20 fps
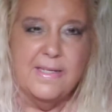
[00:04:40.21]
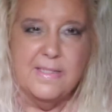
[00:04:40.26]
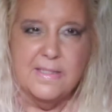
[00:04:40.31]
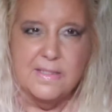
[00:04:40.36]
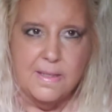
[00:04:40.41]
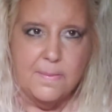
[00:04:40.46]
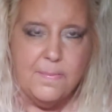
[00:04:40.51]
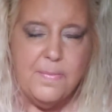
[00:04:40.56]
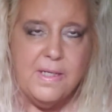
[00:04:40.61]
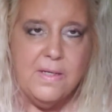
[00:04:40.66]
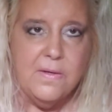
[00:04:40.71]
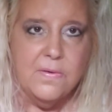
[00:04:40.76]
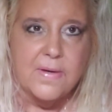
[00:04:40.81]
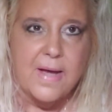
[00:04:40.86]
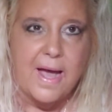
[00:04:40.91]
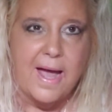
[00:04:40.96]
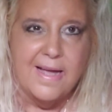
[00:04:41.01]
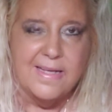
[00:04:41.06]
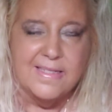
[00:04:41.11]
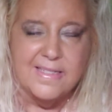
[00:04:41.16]
Some of you
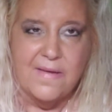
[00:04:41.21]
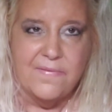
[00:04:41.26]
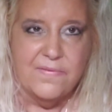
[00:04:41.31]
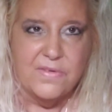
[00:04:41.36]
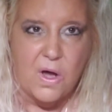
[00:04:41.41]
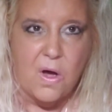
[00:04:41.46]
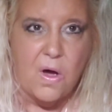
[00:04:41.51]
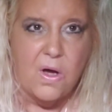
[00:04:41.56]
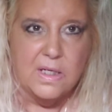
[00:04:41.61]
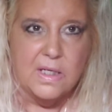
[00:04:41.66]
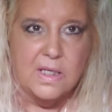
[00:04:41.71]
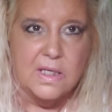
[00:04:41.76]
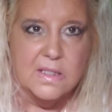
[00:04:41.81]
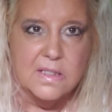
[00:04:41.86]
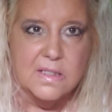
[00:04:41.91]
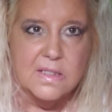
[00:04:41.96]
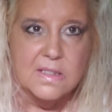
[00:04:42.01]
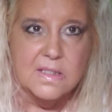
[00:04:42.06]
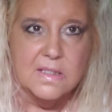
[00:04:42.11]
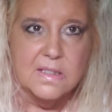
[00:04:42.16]
guys have an
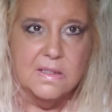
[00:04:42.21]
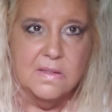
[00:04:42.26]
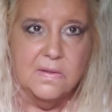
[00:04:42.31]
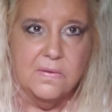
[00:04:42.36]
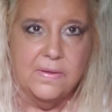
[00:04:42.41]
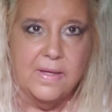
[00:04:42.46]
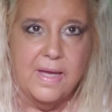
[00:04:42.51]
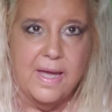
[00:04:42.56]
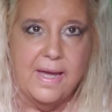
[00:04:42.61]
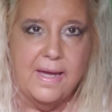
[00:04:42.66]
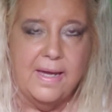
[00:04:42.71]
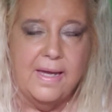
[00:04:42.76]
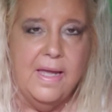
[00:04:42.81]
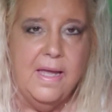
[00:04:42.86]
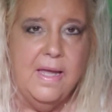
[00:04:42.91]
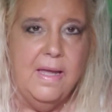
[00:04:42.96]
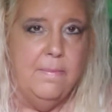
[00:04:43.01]
audience, okay?